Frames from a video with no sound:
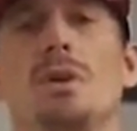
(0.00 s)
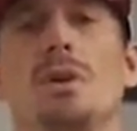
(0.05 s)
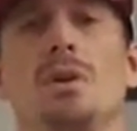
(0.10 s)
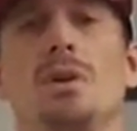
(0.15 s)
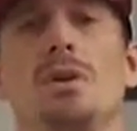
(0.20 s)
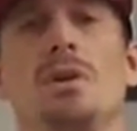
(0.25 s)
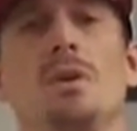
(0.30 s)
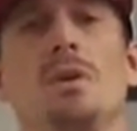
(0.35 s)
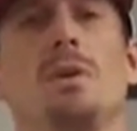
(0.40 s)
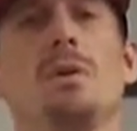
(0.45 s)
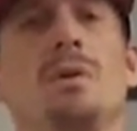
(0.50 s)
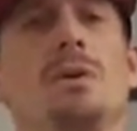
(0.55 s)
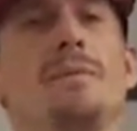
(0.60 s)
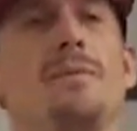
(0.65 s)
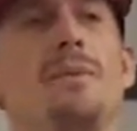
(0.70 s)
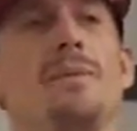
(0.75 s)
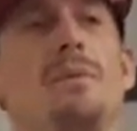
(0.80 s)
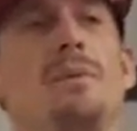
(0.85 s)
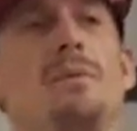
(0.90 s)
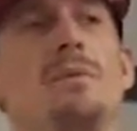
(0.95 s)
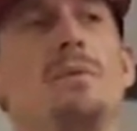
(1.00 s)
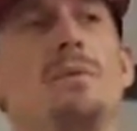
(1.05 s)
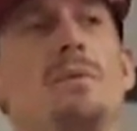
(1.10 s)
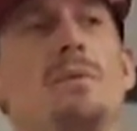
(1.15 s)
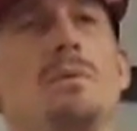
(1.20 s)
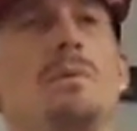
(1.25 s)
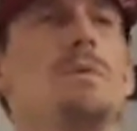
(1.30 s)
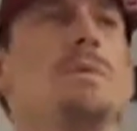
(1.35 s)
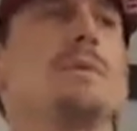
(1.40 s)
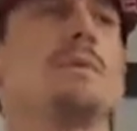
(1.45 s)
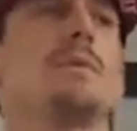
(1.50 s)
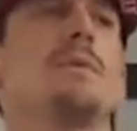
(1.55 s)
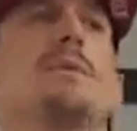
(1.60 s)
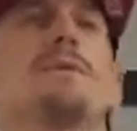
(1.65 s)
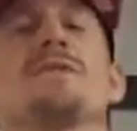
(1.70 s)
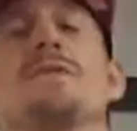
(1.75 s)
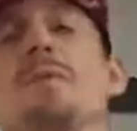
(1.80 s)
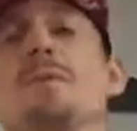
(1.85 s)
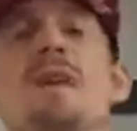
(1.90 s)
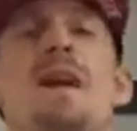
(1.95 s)
You know, if
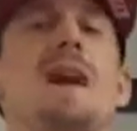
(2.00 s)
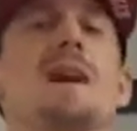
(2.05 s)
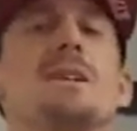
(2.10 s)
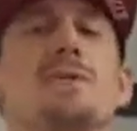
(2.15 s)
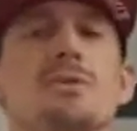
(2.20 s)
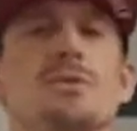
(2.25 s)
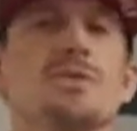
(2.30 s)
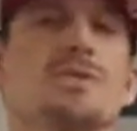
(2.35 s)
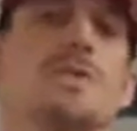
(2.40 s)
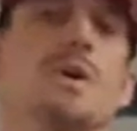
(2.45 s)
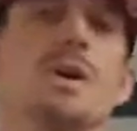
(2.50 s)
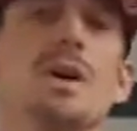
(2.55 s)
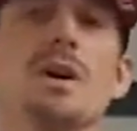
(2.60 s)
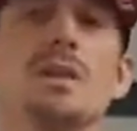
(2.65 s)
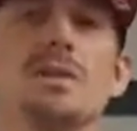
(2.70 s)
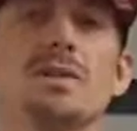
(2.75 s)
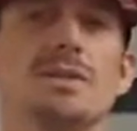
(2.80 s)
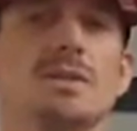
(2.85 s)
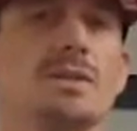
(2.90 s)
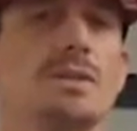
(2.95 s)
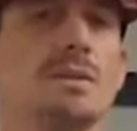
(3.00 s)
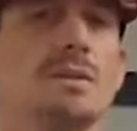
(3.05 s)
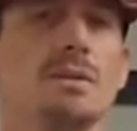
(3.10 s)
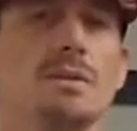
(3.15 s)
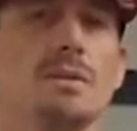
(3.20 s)
somebody has those thoughts,